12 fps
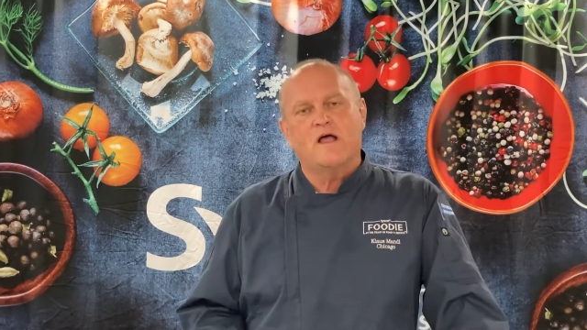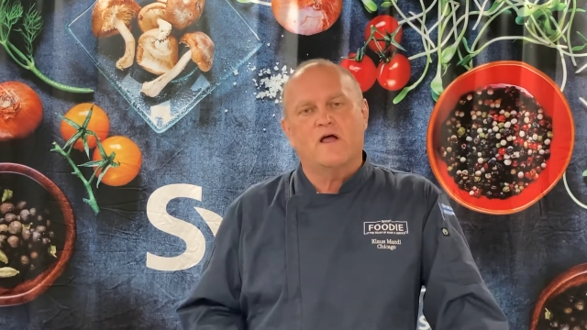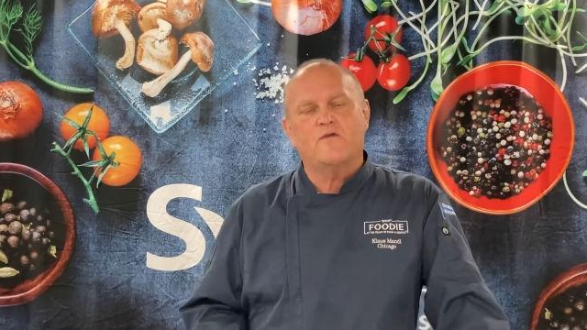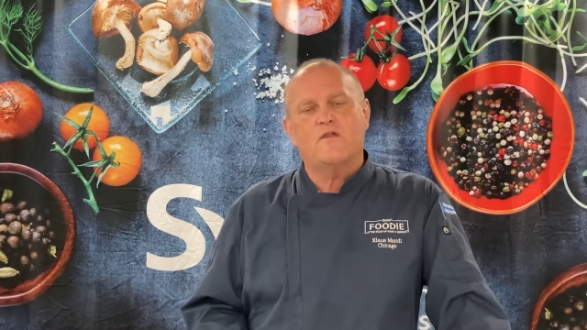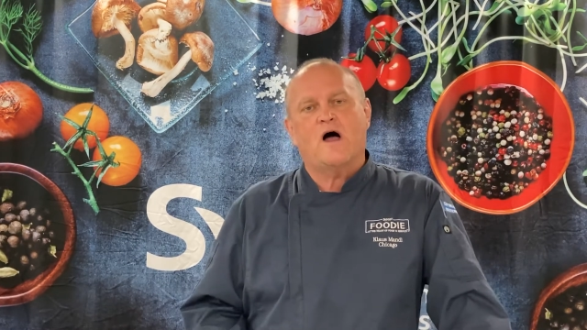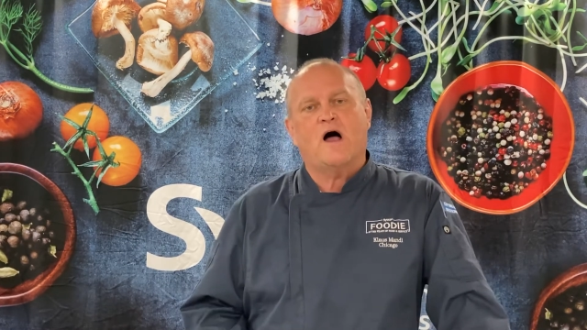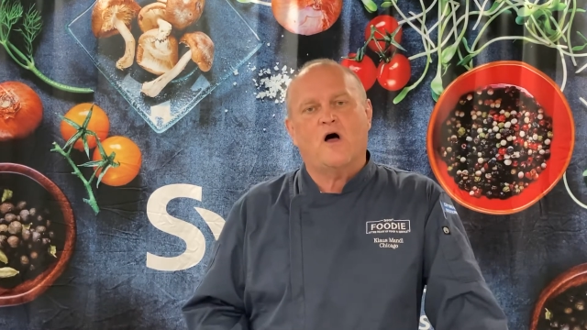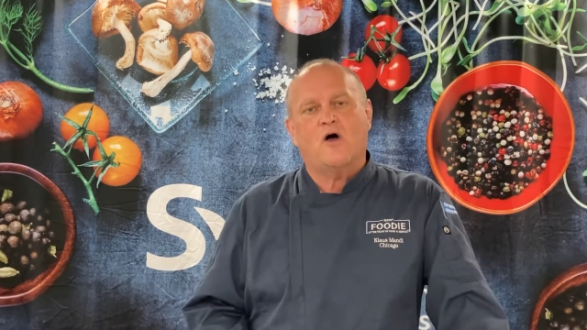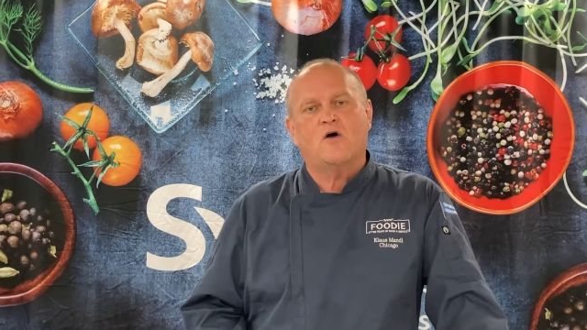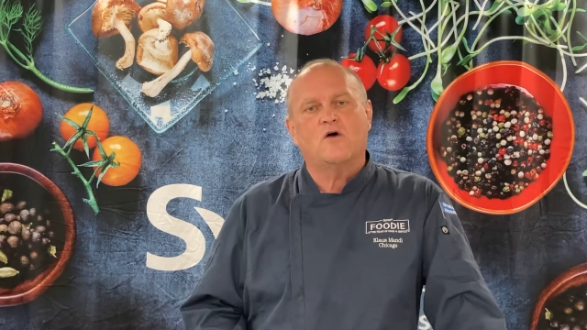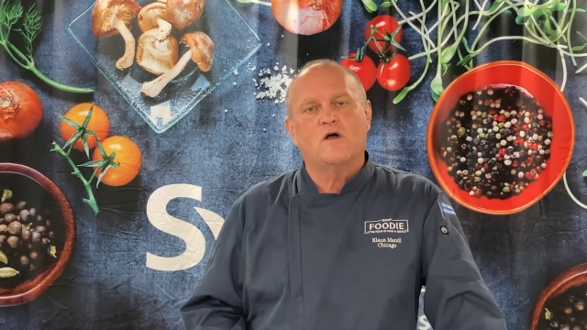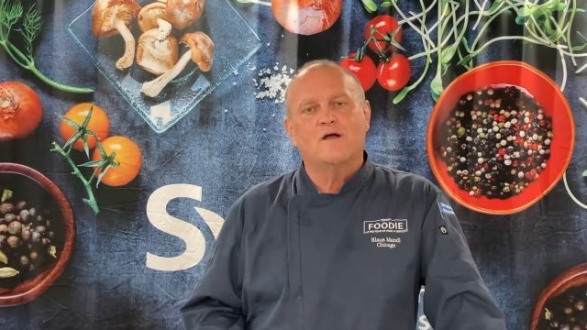And
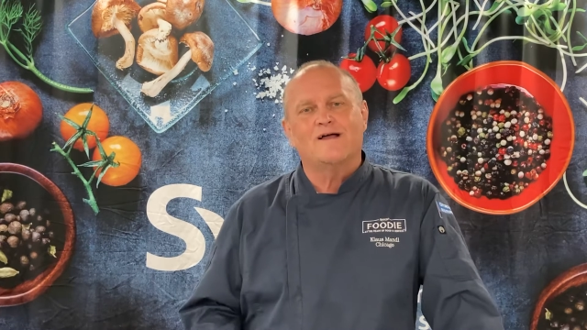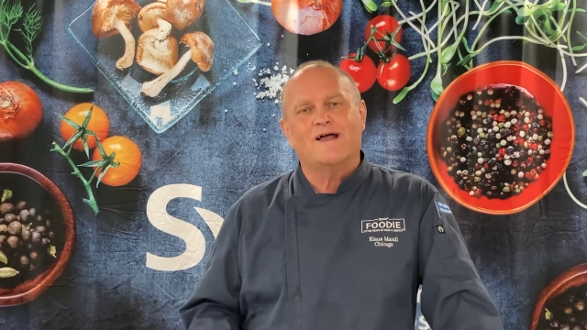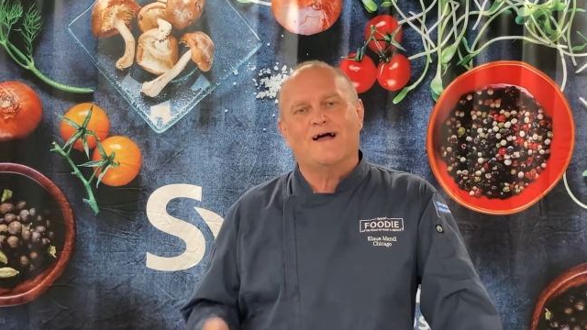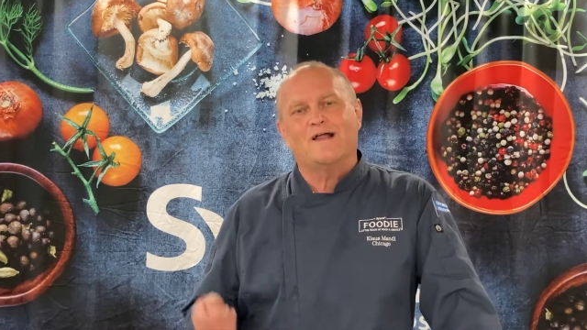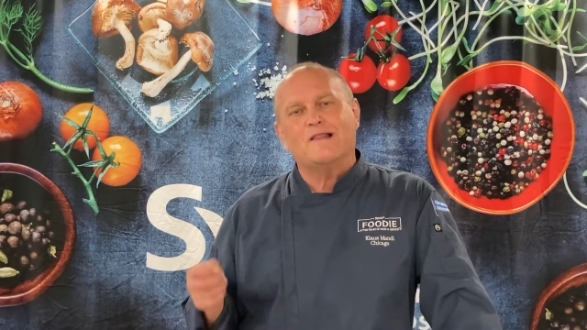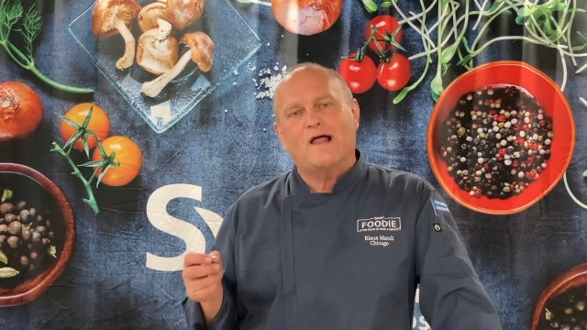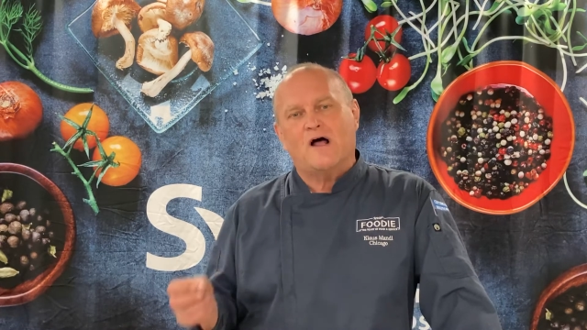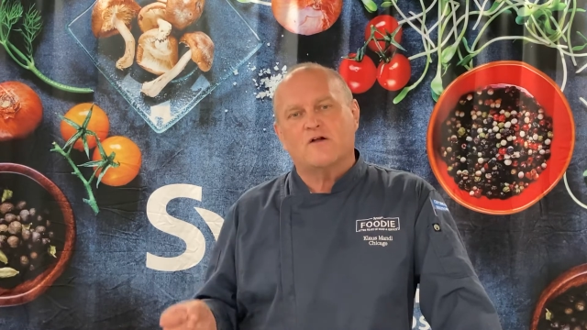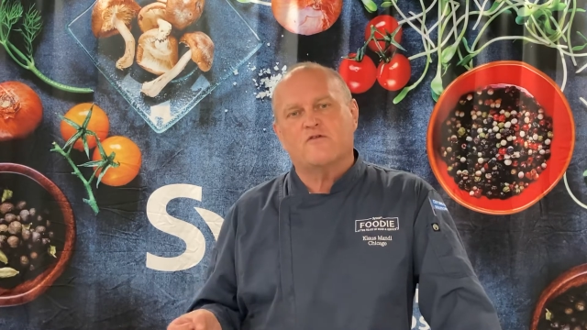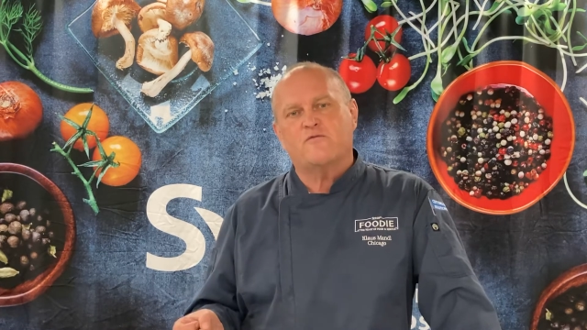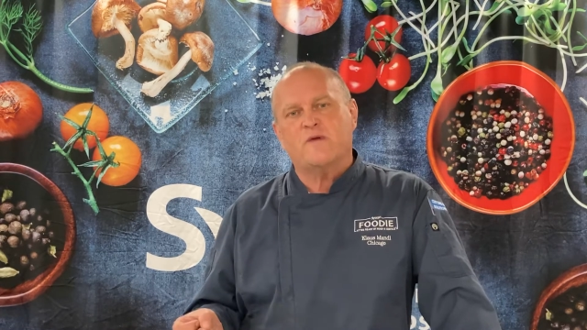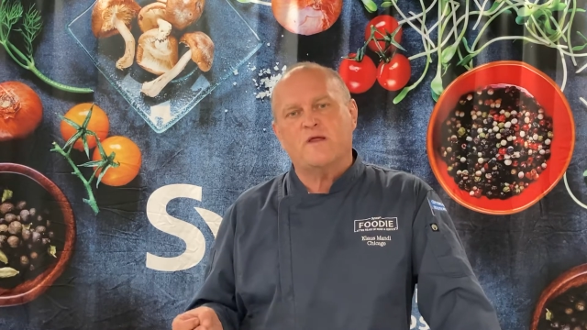now a lot
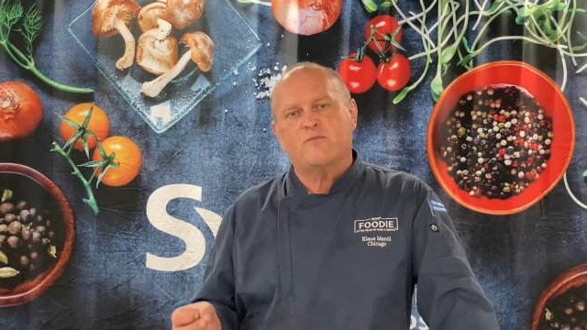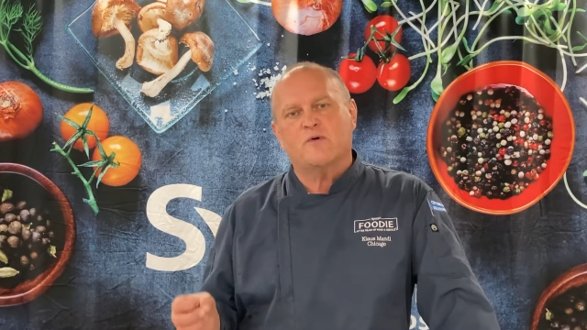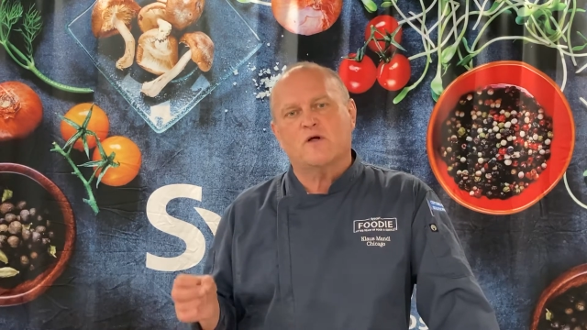of people